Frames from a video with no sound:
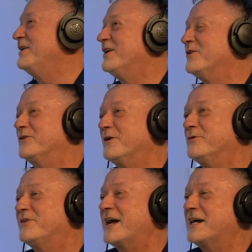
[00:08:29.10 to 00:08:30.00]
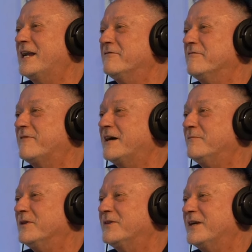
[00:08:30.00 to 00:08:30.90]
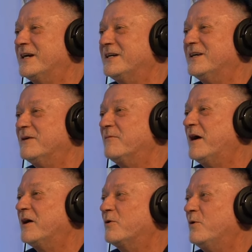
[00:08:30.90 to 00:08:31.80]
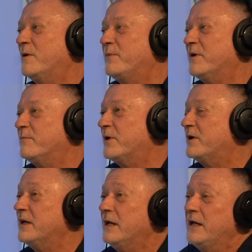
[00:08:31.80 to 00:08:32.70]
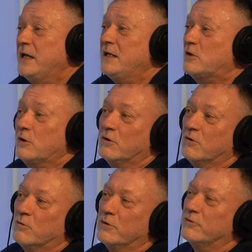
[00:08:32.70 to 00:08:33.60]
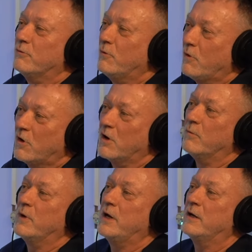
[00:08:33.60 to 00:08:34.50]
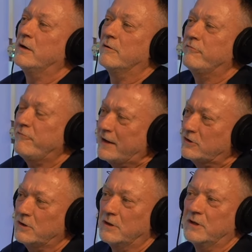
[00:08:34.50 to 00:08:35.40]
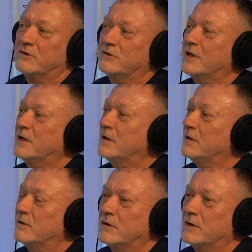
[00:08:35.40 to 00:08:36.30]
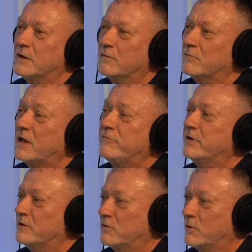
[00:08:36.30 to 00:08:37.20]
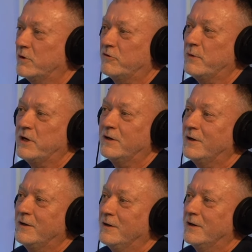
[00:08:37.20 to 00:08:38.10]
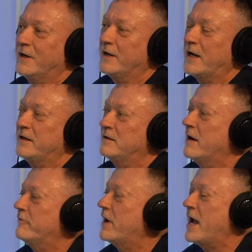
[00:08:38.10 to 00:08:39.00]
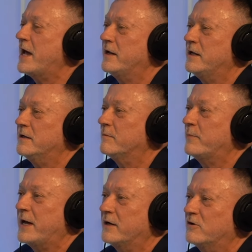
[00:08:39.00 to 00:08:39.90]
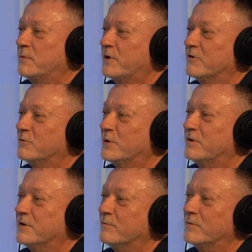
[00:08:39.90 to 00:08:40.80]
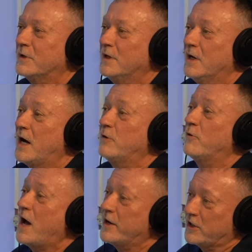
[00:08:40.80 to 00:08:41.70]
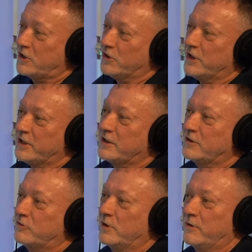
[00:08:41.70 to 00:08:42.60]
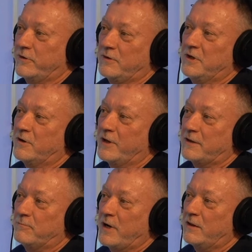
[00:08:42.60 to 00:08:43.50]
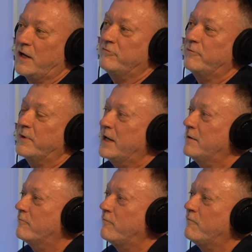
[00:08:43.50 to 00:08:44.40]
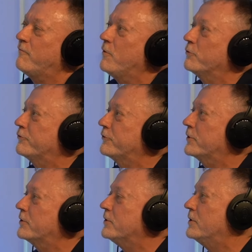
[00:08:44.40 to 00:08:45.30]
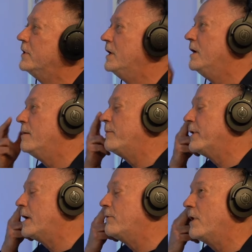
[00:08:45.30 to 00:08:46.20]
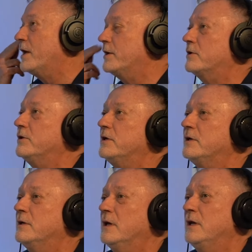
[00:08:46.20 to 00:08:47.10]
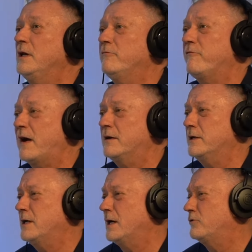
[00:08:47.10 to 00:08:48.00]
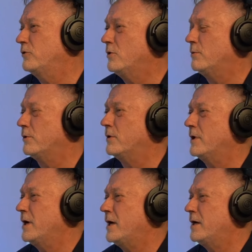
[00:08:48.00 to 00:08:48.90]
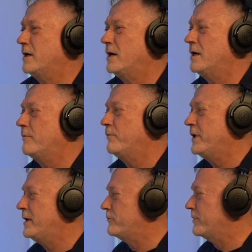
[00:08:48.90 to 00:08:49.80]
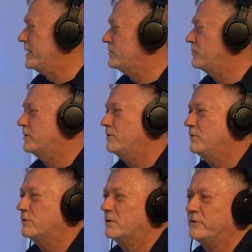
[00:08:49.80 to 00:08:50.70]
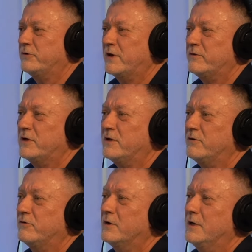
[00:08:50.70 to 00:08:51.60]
you know, so it was that kind of environment that I uh, uh grew up in. But he too was warm and affectionate and uh, loving towards me. Could have his moments. And I never had a, a uh, bad experience with him. Ironically, it's sort of, you know, like my life became full circle. But ironically, he finally got sober uh, um, in his late 60s early 70s